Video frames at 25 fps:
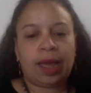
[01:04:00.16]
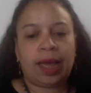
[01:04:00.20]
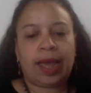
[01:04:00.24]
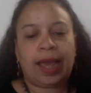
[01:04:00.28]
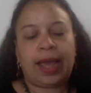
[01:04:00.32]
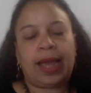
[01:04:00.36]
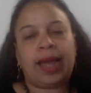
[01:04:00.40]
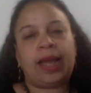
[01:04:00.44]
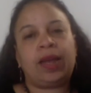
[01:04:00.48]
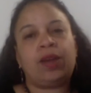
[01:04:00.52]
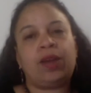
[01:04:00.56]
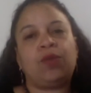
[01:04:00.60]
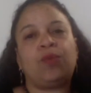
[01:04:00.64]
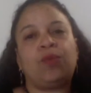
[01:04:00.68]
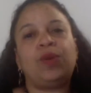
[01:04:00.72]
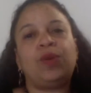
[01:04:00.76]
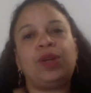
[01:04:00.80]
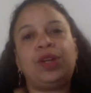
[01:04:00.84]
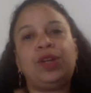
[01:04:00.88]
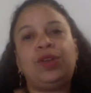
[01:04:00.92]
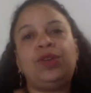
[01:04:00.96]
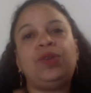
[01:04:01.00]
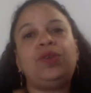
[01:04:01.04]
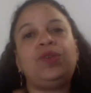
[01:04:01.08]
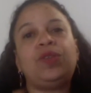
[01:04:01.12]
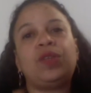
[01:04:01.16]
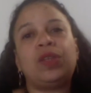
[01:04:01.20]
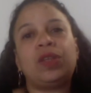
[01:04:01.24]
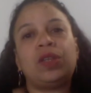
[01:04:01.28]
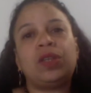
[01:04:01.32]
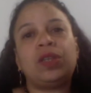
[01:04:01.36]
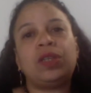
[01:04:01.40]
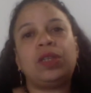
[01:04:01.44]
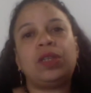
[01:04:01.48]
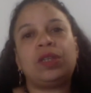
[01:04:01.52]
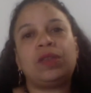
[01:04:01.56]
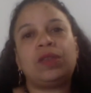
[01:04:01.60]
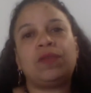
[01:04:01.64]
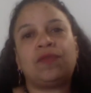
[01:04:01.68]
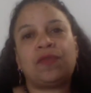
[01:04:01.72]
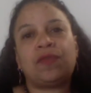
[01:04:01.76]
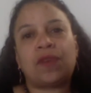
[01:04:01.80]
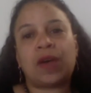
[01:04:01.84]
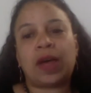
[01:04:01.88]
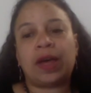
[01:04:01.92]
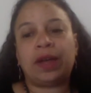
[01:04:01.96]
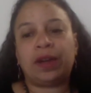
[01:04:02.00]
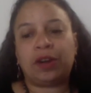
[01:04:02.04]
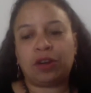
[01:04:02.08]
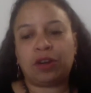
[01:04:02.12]
and reduces
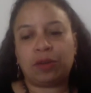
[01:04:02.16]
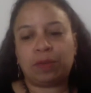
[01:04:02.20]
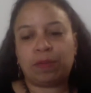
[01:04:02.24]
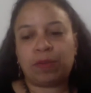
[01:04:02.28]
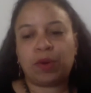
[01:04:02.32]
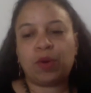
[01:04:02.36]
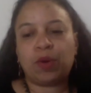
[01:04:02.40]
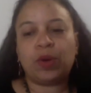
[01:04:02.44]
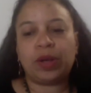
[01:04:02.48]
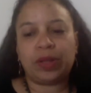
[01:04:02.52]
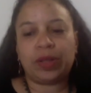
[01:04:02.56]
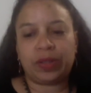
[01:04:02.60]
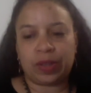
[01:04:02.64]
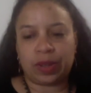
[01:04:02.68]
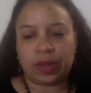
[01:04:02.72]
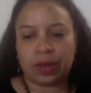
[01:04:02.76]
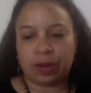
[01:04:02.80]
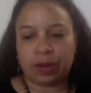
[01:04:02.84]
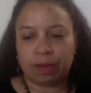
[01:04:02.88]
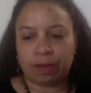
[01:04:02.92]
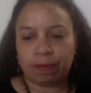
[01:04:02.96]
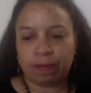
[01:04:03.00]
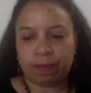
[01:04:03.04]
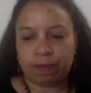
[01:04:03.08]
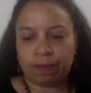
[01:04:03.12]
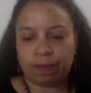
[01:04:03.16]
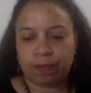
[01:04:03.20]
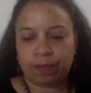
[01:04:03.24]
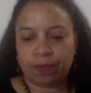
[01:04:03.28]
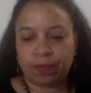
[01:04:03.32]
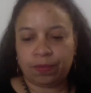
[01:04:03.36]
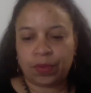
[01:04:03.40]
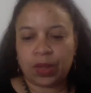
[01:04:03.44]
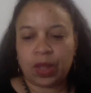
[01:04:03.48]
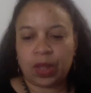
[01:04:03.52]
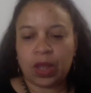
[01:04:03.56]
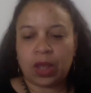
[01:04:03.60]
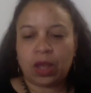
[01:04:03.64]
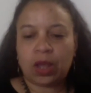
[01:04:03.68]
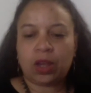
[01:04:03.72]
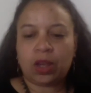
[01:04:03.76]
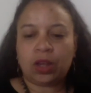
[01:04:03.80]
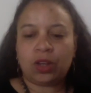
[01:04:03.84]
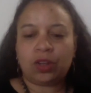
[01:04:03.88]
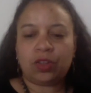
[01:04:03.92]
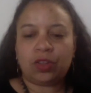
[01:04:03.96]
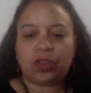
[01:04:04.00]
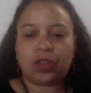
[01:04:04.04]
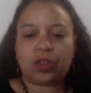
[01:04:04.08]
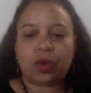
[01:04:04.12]
fire poison.
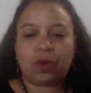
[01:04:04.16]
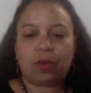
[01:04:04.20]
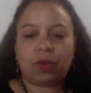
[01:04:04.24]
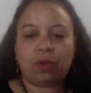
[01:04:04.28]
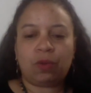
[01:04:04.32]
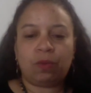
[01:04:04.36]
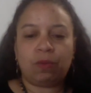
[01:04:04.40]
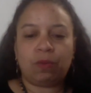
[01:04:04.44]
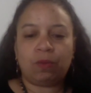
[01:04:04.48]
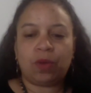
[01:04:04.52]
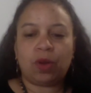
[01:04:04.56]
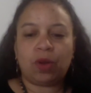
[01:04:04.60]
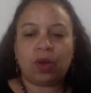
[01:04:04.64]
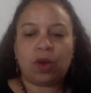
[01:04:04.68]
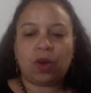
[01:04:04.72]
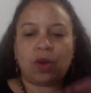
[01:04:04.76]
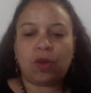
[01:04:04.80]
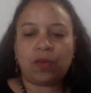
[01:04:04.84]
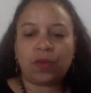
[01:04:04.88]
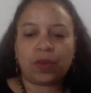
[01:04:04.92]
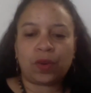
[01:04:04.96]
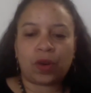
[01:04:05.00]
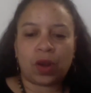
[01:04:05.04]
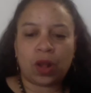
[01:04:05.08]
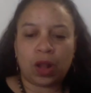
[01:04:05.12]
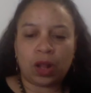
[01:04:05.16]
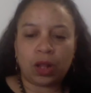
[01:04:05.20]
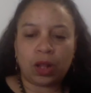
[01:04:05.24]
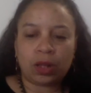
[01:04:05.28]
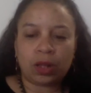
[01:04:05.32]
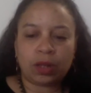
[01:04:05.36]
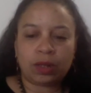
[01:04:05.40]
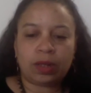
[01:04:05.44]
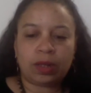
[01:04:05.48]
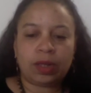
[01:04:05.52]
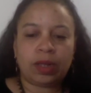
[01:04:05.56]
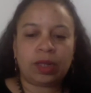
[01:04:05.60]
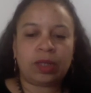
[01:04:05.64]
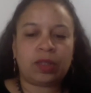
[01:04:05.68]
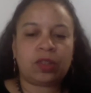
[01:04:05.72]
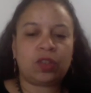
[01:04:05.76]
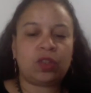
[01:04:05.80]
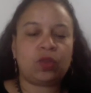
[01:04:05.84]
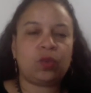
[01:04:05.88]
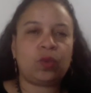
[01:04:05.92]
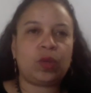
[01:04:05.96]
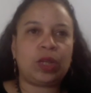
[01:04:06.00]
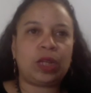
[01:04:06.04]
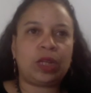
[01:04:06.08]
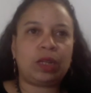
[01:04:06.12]
So overall,
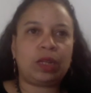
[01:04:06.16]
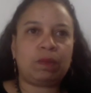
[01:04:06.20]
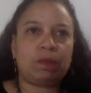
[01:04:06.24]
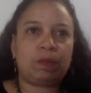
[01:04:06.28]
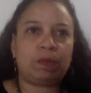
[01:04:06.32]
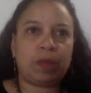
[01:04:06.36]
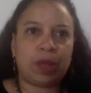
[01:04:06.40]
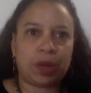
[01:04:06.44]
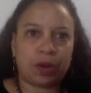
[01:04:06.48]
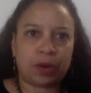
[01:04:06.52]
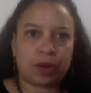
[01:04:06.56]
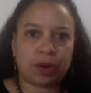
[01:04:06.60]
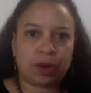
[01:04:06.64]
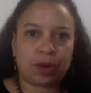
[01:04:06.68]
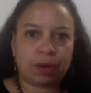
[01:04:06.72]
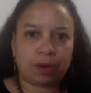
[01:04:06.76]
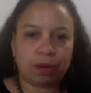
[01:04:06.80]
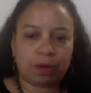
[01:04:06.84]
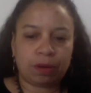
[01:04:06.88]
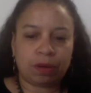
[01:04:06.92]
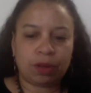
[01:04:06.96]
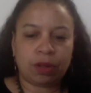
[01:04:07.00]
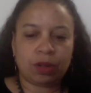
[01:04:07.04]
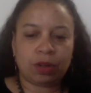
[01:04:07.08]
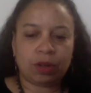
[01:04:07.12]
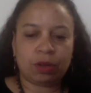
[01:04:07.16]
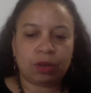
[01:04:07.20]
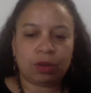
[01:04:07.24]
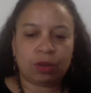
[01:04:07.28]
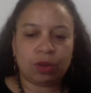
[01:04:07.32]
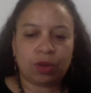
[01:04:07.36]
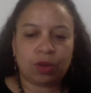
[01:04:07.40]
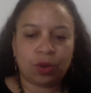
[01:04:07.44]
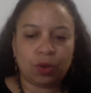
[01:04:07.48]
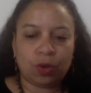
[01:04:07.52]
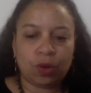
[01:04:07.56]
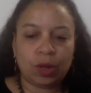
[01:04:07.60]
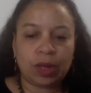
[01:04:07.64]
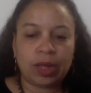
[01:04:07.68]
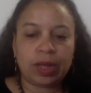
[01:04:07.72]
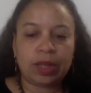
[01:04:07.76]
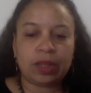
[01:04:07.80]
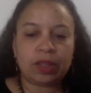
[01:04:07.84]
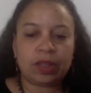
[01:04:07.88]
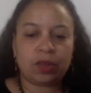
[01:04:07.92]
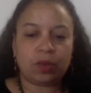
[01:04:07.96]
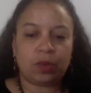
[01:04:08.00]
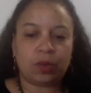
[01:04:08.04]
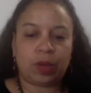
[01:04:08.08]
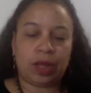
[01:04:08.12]
it's sweet, bitter,
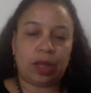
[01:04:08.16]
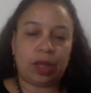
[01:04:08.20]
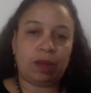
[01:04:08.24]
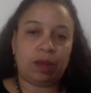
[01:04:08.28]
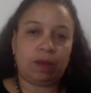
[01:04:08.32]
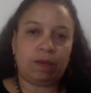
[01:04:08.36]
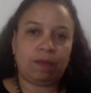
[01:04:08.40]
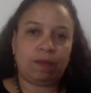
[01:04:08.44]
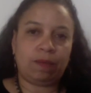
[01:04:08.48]
cooling sweet,